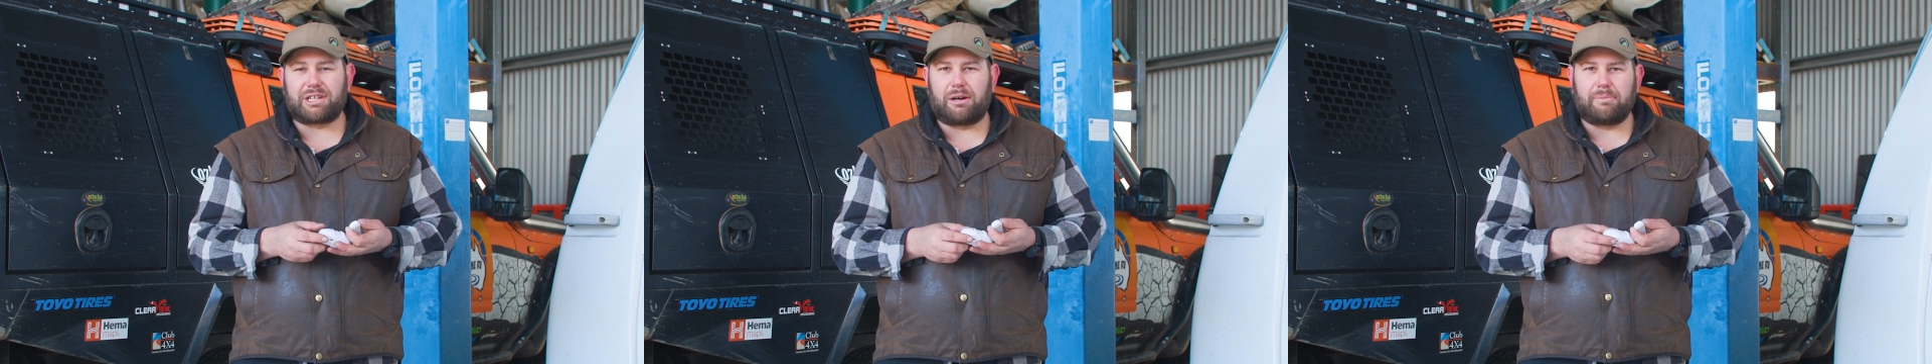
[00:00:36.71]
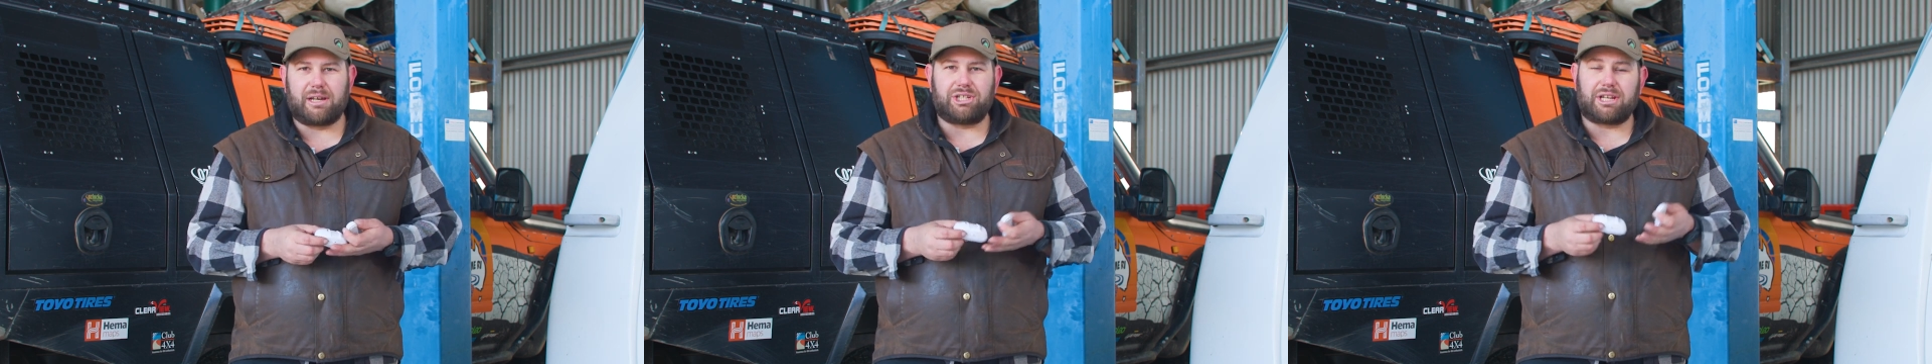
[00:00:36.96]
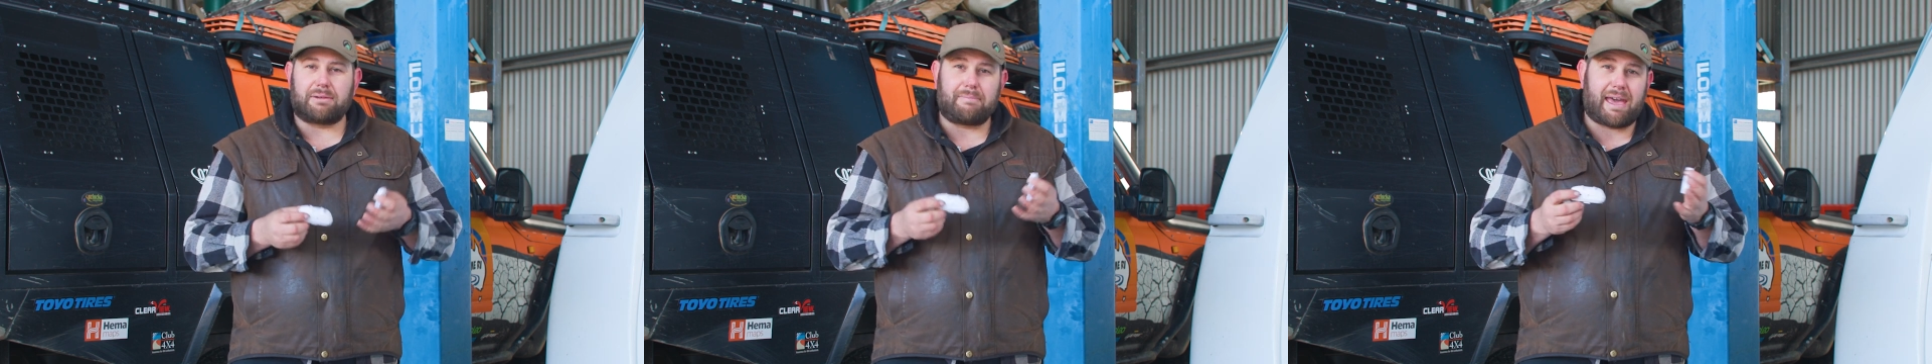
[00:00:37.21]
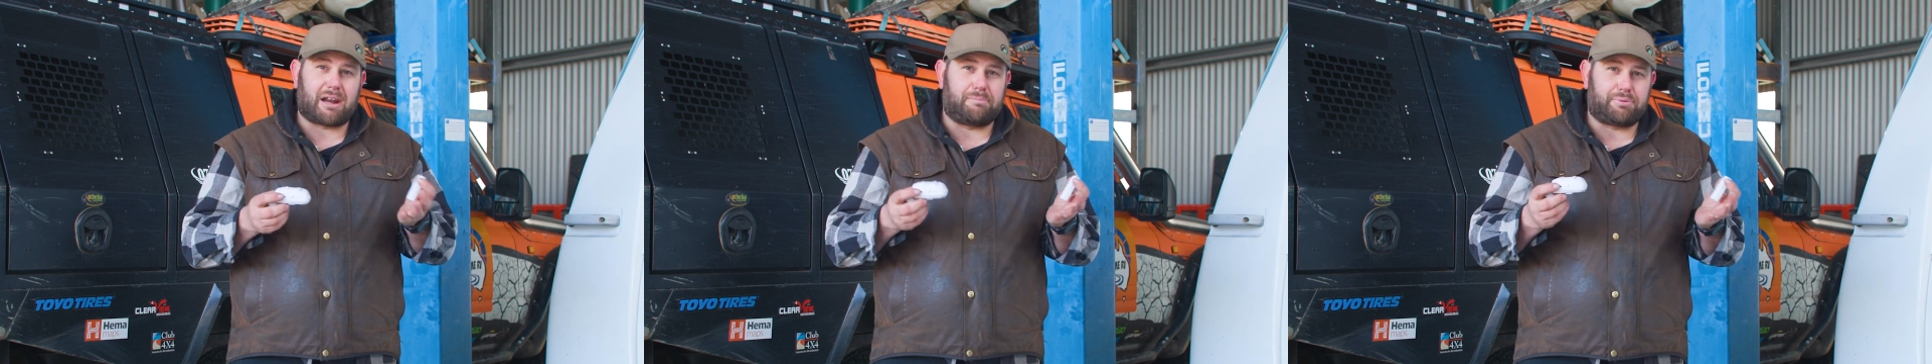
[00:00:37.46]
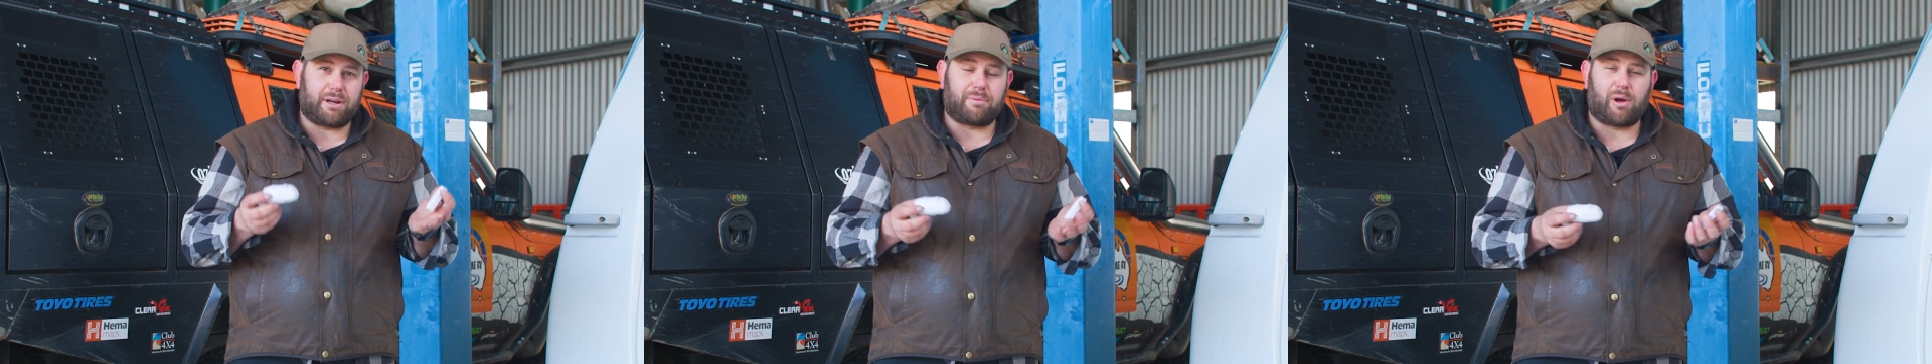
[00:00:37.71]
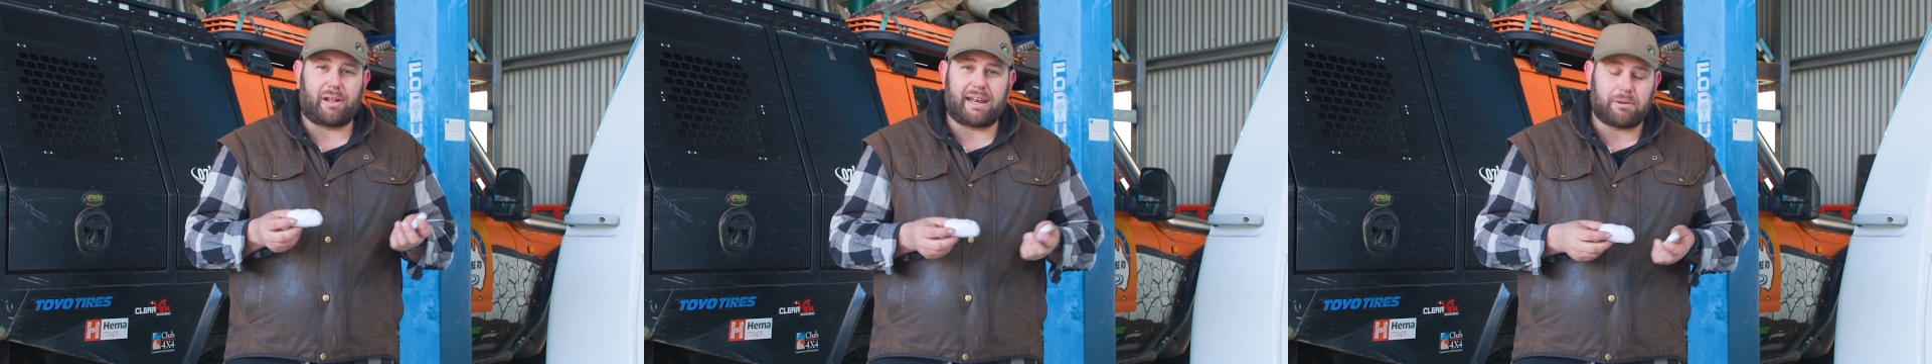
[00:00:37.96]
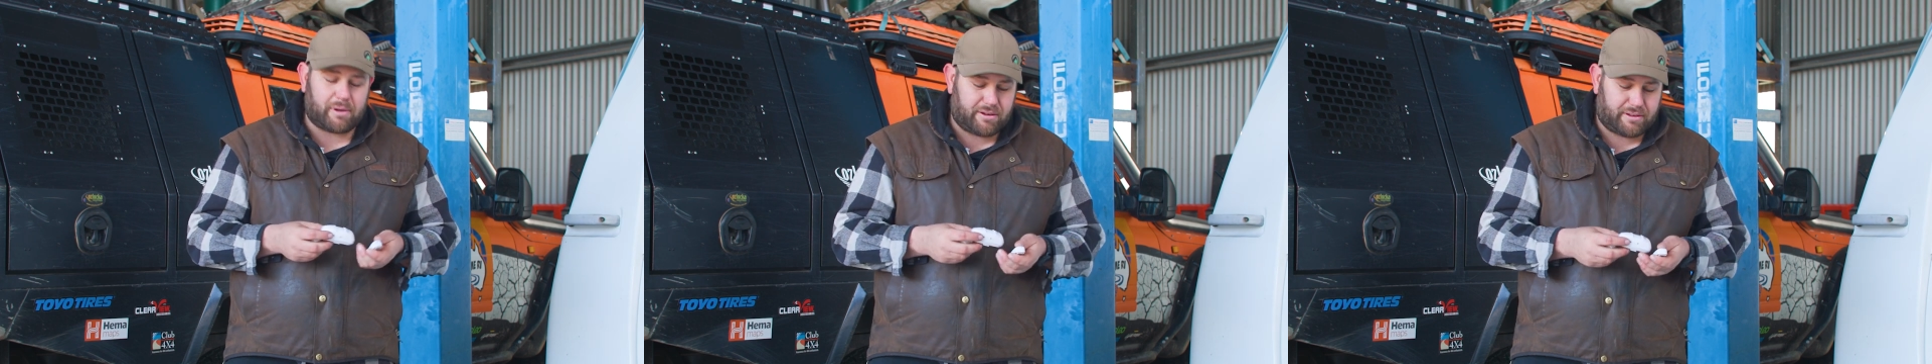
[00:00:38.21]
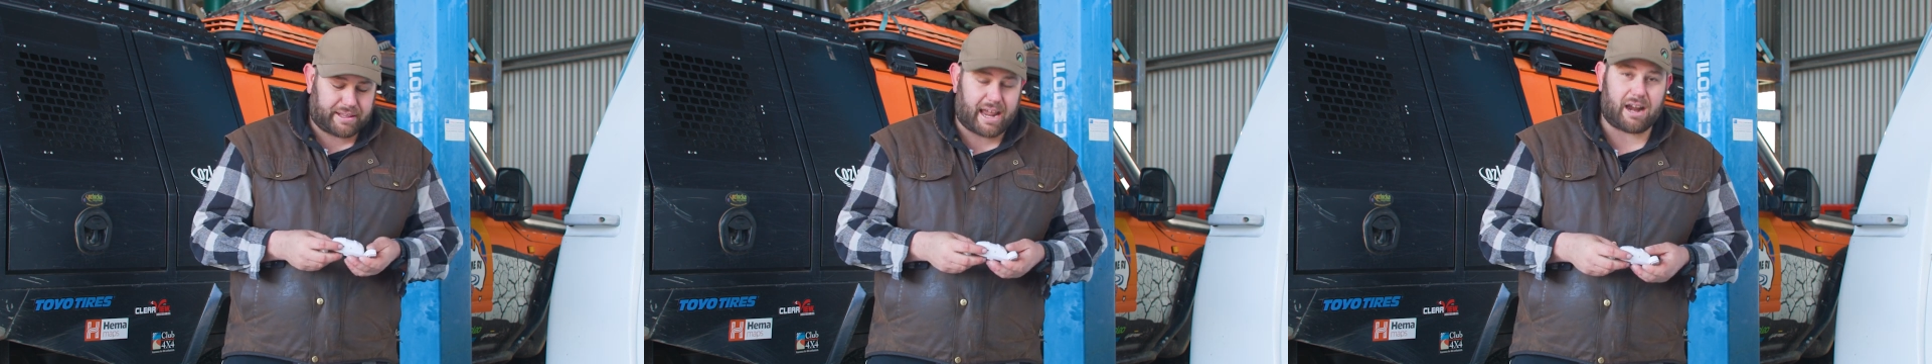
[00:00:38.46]
so it means you can mount them pretty well
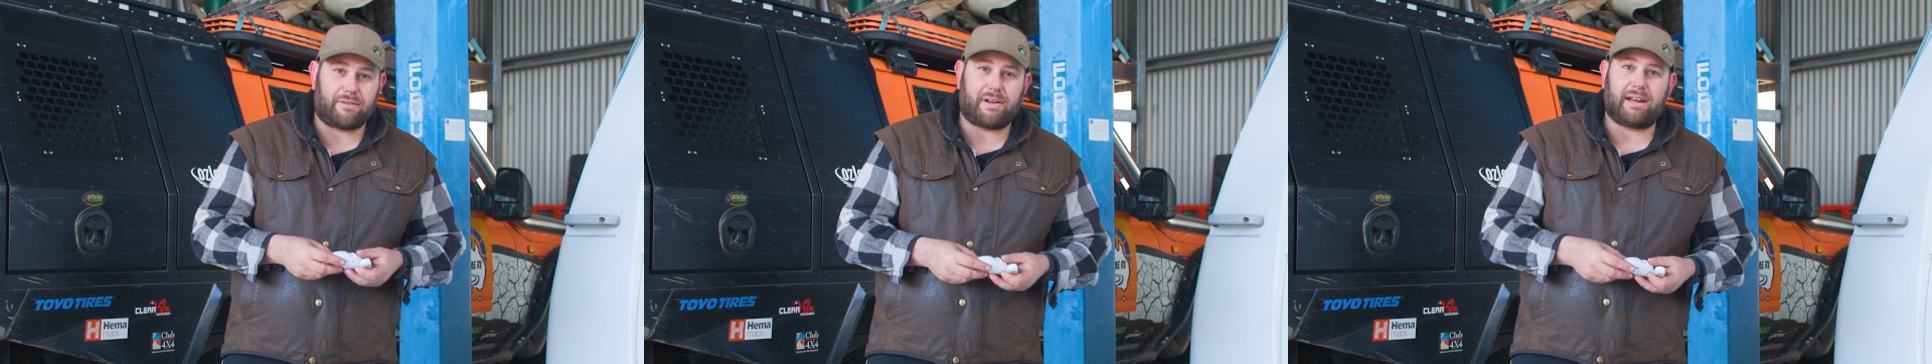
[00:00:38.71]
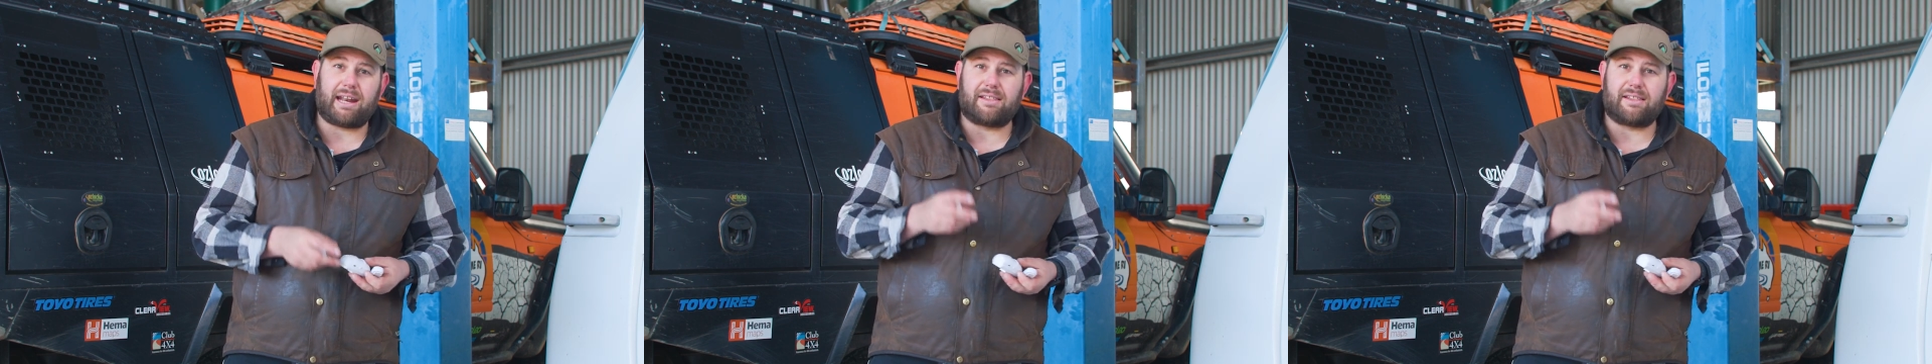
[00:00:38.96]
anywhere in the caravan